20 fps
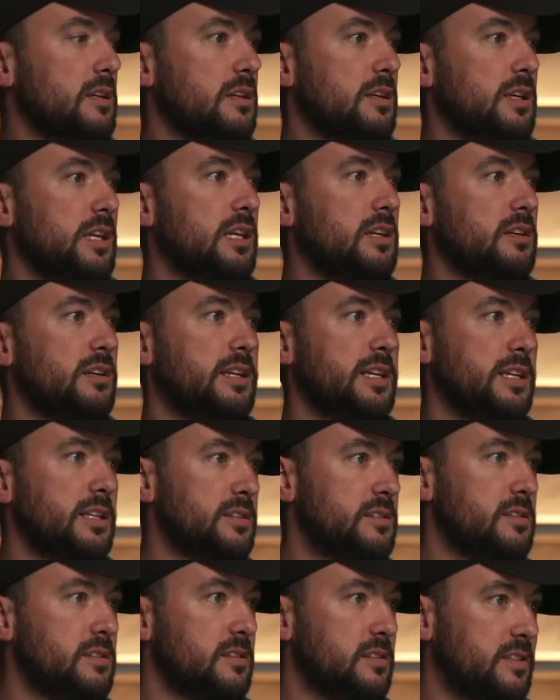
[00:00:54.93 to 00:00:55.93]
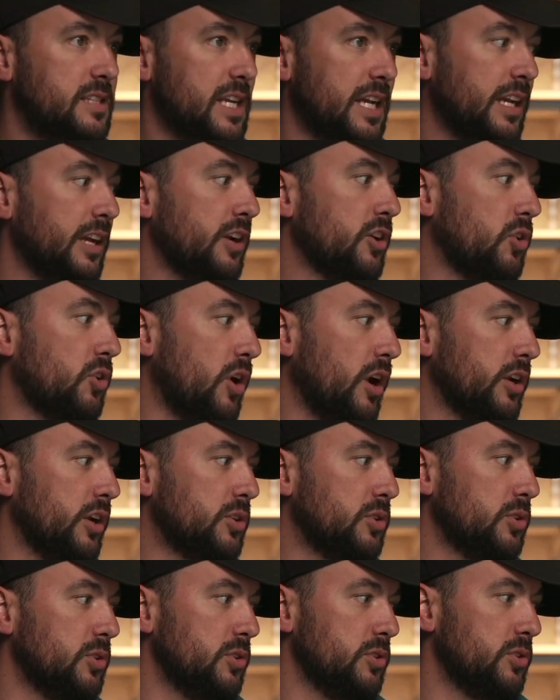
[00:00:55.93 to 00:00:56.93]
Here is 2
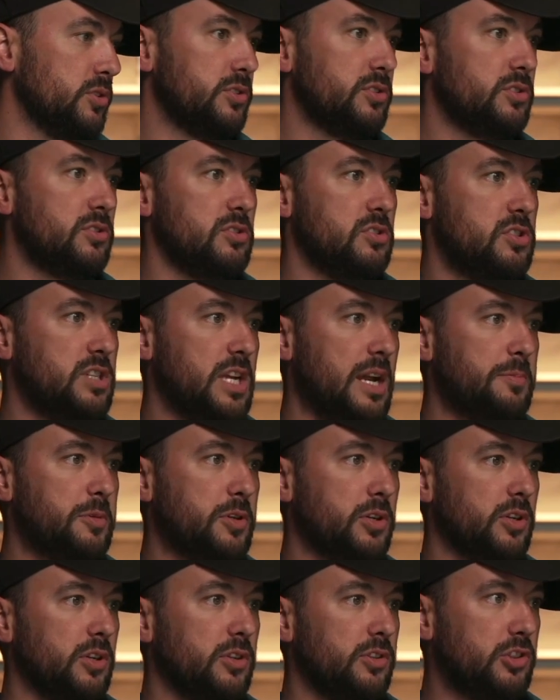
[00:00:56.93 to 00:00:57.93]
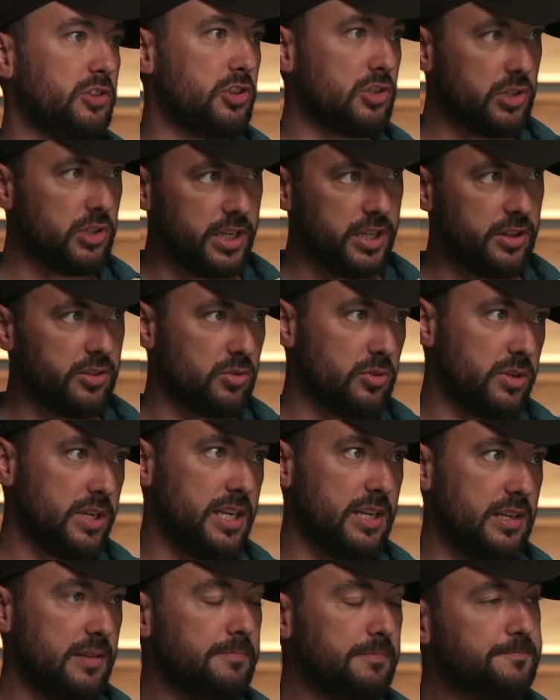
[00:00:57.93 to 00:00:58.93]
Chronicles chapter
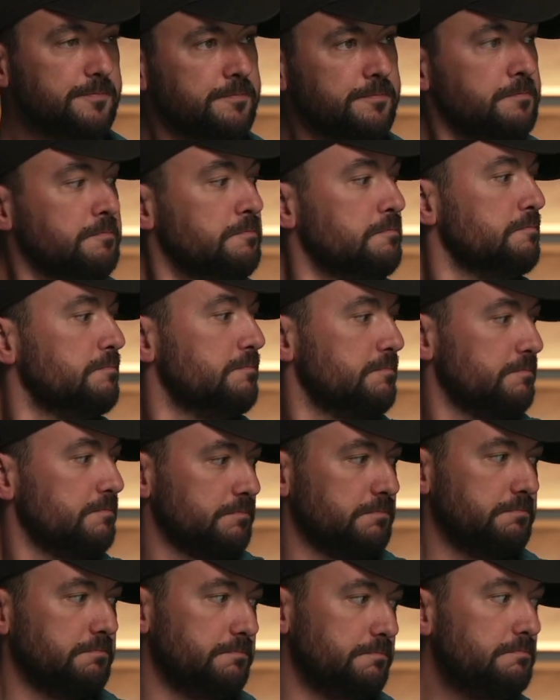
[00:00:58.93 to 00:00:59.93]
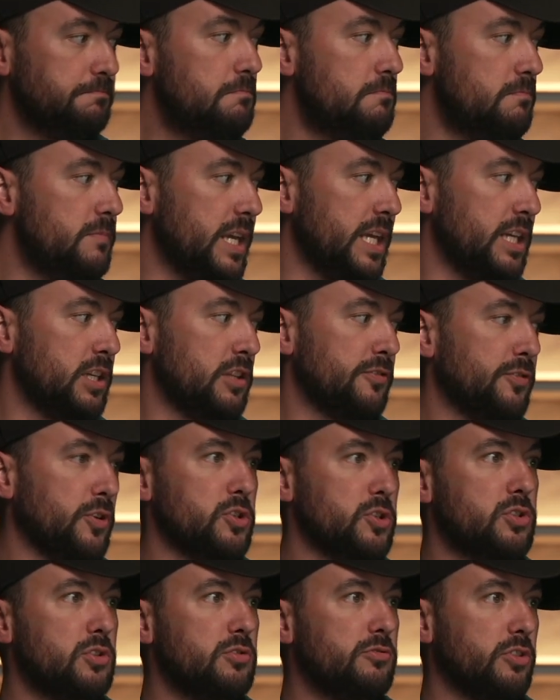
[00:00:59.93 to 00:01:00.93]
33. Into the
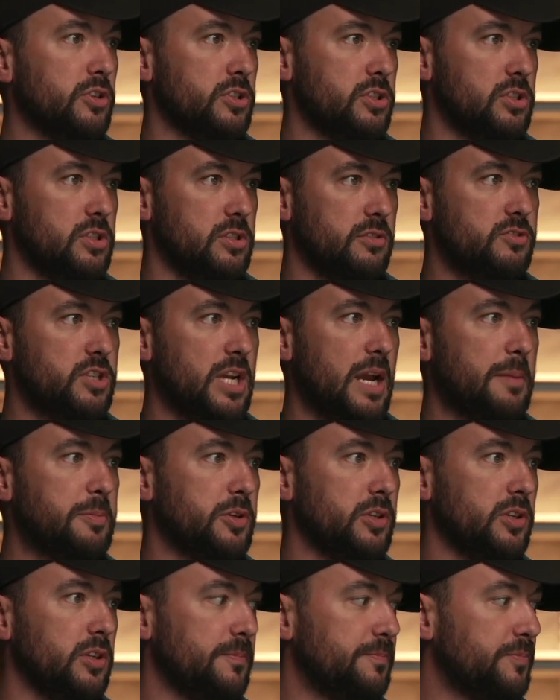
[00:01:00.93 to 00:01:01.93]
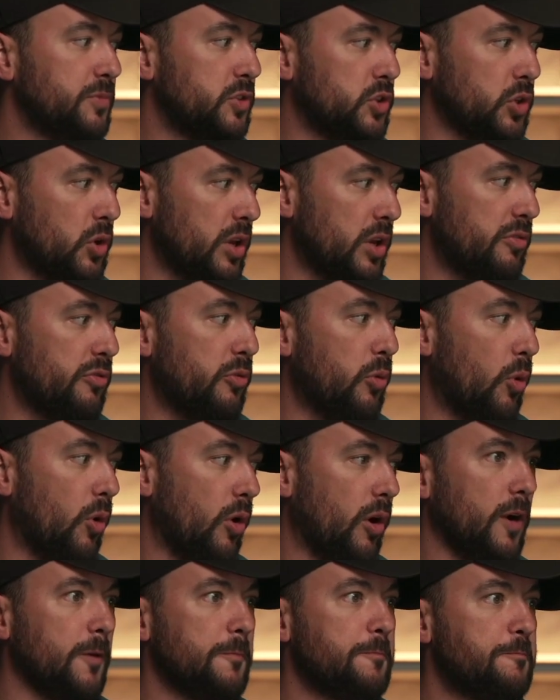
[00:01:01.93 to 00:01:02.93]
first two verses of chapter
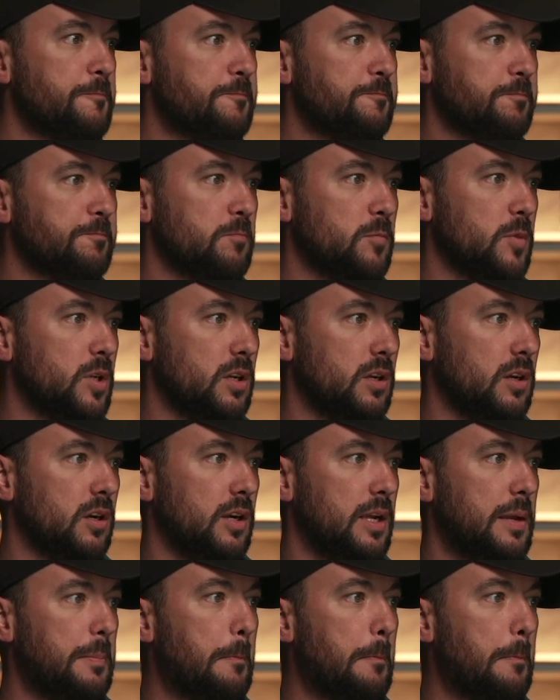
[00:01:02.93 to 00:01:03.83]
34. All right.